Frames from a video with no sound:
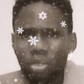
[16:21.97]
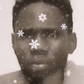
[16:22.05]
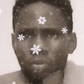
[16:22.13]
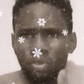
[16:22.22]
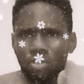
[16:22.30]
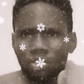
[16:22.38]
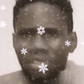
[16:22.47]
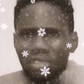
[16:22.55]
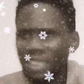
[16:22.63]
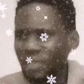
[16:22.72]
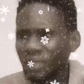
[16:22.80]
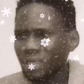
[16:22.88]
don't
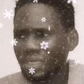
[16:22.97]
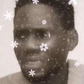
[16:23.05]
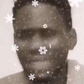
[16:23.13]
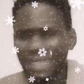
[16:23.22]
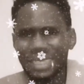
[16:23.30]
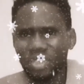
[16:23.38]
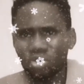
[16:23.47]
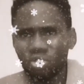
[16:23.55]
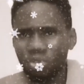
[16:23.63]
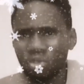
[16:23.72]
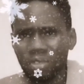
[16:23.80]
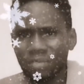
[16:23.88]
transfer the sadness you
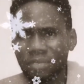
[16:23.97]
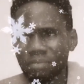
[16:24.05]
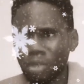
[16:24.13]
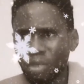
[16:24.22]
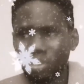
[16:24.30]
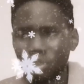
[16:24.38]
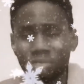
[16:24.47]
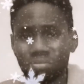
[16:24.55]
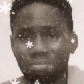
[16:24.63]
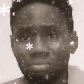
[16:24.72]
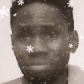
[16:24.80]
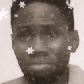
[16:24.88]
got because
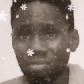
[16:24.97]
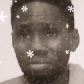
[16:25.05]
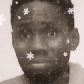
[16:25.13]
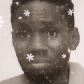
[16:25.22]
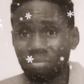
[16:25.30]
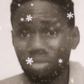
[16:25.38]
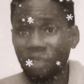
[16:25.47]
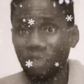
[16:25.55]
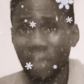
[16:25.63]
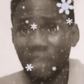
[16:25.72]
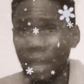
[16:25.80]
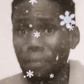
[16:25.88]
your
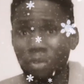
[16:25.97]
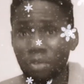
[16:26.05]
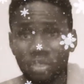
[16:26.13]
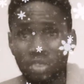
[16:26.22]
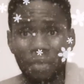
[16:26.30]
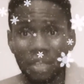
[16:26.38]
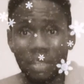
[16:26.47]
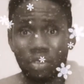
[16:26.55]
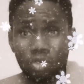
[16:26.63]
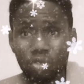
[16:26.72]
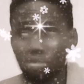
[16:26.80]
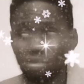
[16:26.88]
father imposed something on
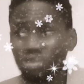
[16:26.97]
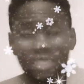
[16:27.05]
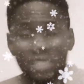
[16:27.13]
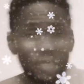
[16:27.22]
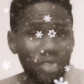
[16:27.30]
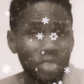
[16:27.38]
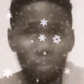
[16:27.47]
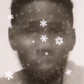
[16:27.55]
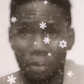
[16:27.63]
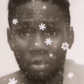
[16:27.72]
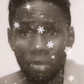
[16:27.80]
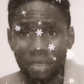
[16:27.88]
you. Don't transfer it to your
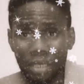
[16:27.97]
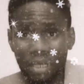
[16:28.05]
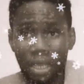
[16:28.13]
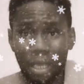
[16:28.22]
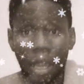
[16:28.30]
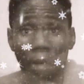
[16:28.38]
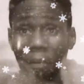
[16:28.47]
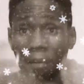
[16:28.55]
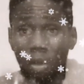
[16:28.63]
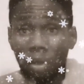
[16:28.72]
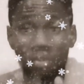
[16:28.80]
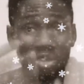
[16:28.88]
parents.
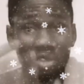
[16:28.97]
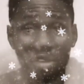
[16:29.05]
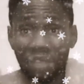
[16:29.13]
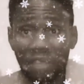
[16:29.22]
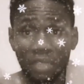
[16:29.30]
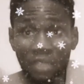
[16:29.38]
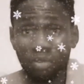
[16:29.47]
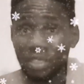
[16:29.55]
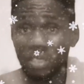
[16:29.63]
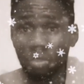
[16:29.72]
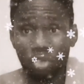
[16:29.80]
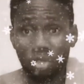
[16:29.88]
Mom, you're not left out of this
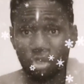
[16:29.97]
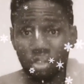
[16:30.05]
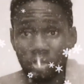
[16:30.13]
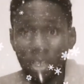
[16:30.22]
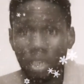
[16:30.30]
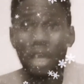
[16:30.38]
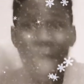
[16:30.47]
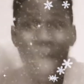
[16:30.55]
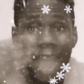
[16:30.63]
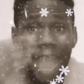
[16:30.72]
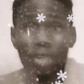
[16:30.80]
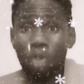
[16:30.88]
equation. I
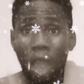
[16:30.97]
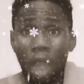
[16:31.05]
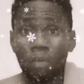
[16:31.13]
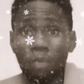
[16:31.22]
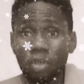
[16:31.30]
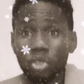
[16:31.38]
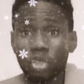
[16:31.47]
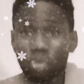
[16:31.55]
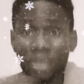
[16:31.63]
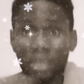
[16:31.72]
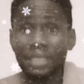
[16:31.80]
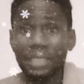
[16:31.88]
know how much you
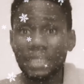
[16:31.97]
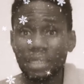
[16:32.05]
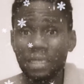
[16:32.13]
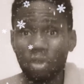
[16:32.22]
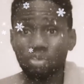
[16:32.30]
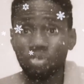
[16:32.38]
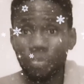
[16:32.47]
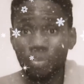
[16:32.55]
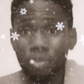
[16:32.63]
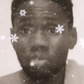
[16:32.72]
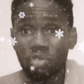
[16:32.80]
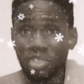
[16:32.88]
can contribute
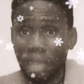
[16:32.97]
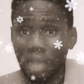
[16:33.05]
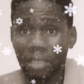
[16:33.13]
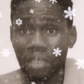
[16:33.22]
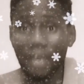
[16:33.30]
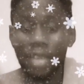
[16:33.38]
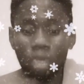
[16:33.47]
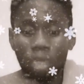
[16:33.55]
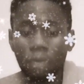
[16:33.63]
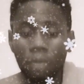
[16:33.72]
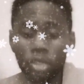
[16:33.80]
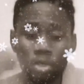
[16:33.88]
to a child's life. I know how
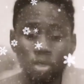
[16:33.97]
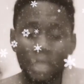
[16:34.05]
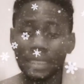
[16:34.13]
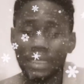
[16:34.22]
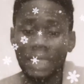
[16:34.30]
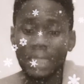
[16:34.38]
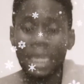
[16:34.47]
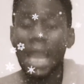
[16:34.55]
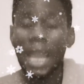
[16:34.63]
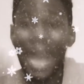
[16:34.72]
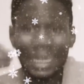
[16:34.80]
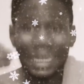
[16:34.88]
much you can say,
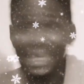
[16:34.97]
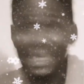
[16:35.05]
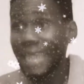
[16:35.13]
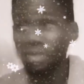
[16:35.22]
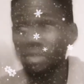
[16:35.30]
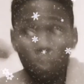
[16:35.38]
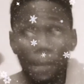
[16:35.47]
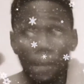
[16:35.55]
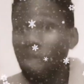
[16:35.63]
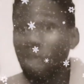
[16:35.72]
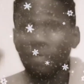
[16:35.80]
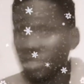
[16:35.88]
and dad will back
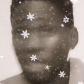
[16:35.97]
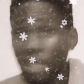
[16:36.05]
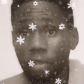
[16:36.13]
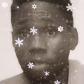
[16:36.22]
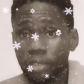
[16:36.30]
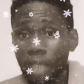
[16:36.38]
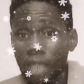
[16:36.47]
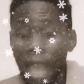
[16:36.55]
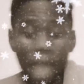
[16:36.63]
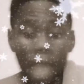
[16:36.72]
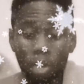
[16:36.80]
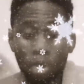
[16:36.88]
off the child.
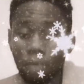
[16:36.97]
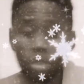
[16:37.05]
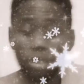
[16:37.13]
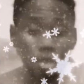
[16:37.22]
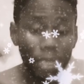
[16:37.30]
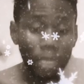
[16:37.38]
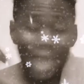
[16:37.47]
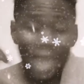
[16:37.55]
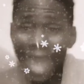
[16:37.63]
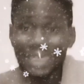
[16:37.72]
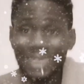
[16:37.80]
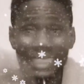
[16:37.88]
I know how much you can
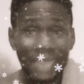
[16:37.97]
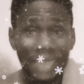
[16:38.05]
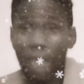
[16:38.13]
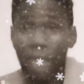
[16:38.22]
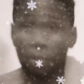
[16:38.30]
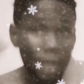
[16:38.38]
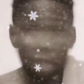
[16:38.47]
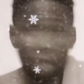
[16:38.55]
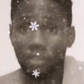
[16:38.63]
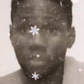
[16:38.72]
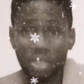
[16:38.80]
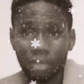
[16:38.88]
act, and dad will back off
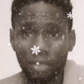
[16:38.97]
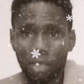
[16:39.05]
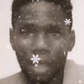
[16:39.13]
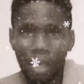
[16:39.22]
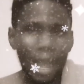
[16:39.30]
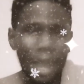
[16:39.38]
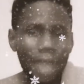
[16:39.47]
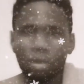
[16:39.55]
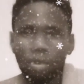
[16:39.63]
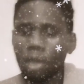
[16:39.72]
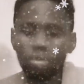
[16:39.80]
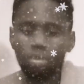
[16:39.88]
the child. I know
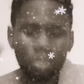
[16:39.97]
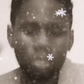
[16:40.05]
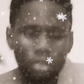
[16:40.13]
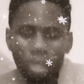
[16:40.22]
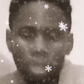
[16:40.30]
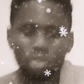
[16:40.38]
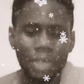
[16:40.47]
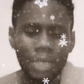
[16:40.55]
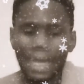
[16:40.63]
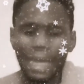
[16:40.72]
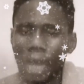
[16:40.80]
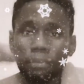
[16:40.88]
how you can talk to
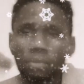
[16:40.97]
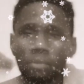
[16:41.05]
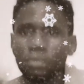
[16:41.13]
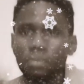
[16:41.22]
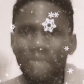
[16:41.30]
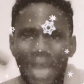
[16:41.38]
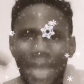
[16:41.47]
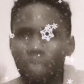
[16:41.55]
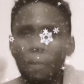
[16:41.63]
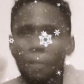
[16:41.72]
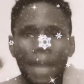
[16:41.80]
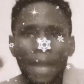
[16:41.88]
dad, and dad will
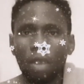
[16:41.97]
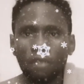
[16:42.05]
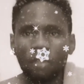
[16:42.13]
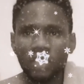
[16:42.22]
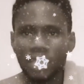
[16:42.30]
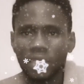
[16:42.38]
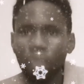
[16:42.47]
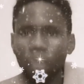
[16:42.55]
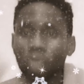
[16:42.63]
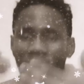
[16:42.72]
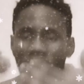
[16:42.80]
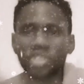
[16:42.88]
back off the child, will
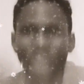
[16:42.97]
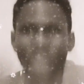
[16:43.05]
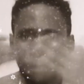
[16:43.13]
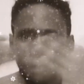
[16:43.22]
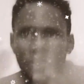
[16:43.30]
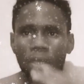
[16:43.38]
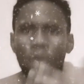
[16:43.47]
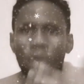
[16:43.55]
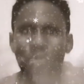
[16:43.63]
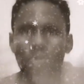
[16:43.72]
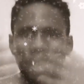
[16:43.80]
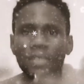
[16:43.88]
let the child be,
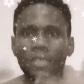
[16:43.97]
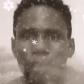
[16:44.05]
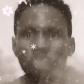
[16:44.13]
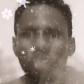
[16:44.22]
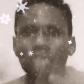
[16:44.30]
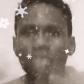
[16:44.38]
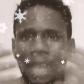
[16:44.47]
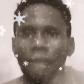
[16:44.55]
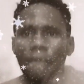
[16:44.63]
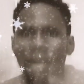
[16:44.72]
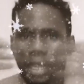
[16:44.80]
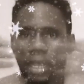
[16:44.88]
will let him pursue the
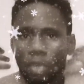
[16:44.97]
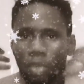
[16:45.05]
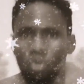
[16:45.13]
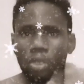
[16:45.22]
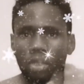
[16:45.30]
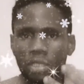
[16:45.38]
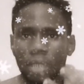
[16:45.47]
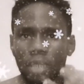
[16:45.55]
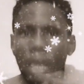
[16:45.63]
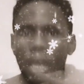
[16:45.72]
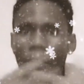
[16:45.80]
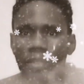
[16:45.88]
career that he wants.
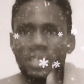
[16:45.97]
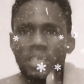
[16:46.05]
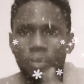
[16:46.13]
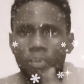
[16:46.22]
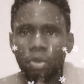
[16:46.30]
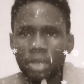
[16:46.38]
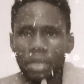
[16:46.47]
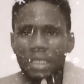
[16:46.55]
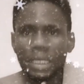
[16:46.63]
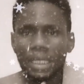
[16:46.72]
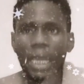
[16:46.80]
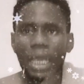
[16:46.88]
Please, parents,
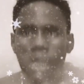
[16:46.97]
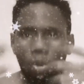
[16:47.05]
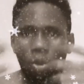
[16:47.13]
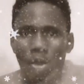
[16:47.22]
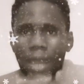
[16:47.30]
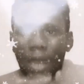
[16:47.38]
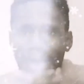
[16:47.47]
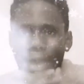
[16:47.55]
work hand